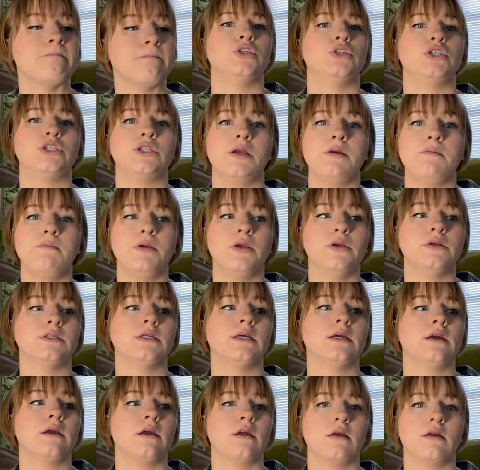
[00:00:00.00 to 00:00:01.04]
Sheet
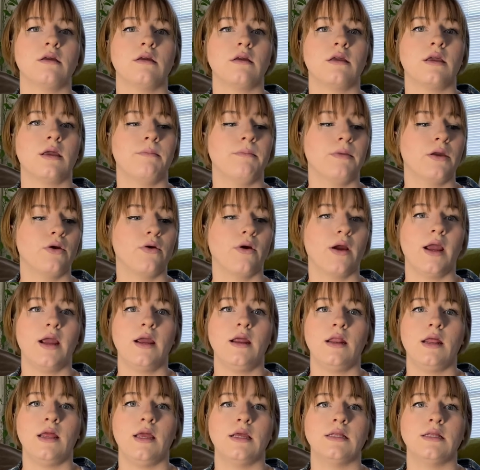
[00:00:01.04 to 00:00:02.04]
music can be great.